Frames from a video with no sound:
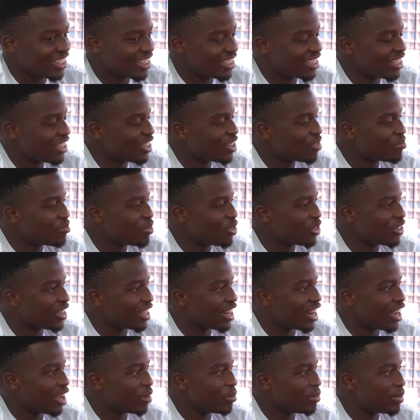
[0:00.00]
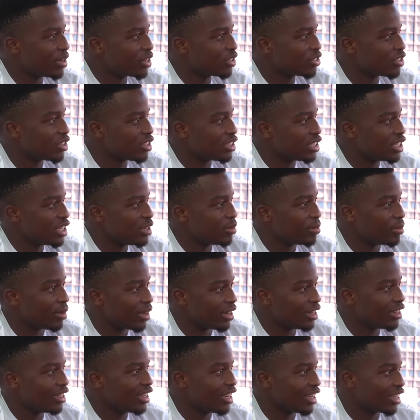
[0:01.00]
there's a little more that I bring to the team.
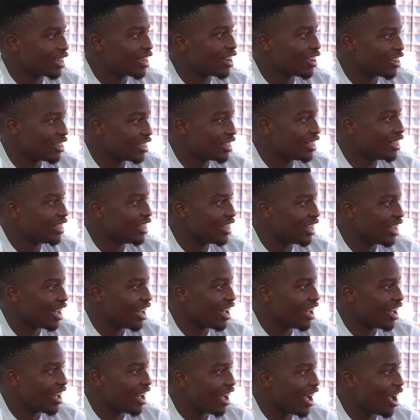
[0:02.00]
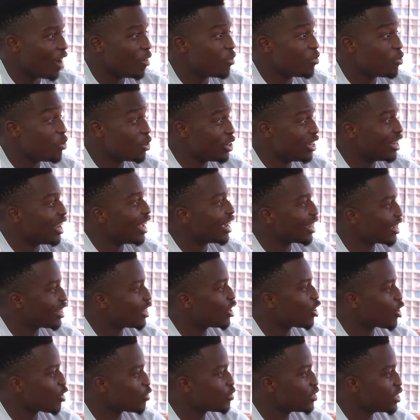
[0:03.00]
But yeah, currently, I would like a
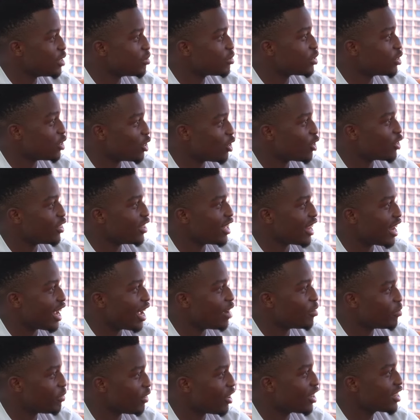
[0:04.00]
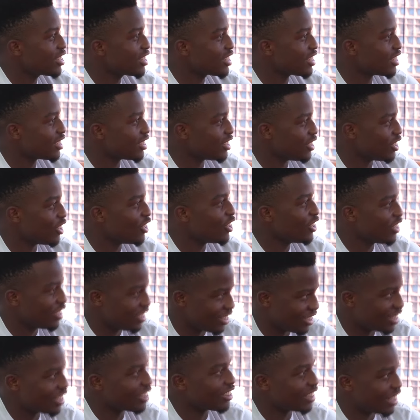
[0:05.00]
lot of teams to know that I am fast. You know.
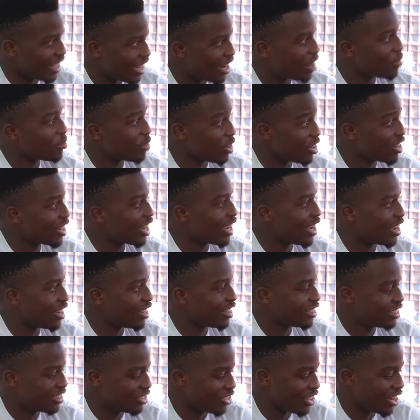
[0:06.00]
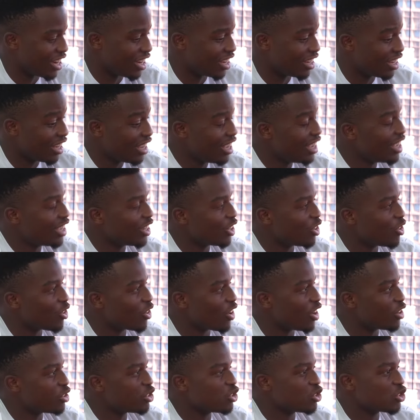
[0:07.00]
That I'm gonna try go
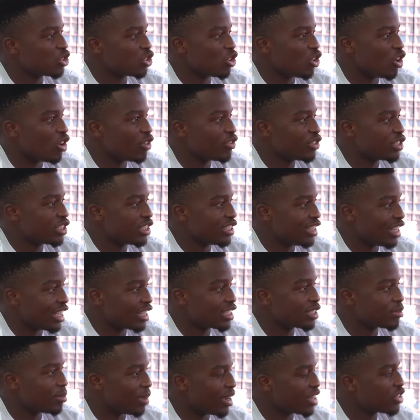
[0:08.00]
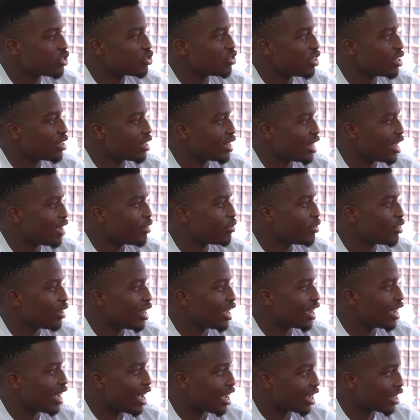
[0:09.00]
around you. So obviously that's my strength, and I feel
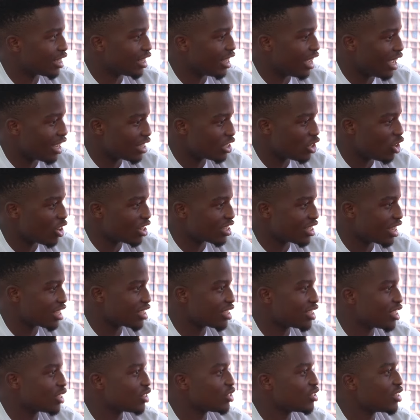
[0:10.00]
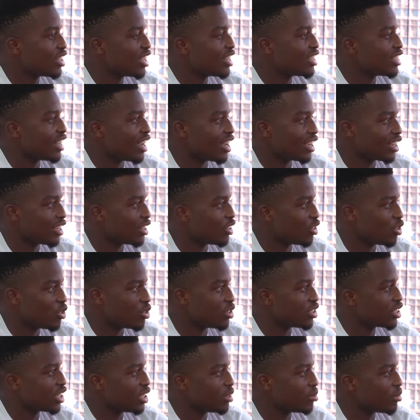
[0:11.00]
like I, as long as I stick to that, I can
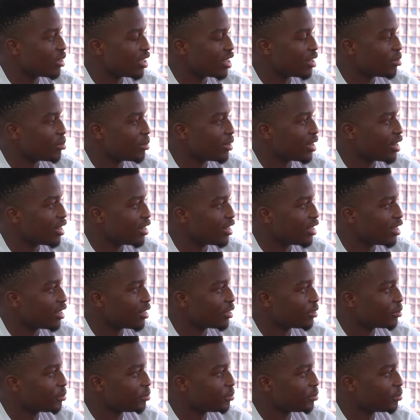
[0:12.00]
always keep getting better. Yeah.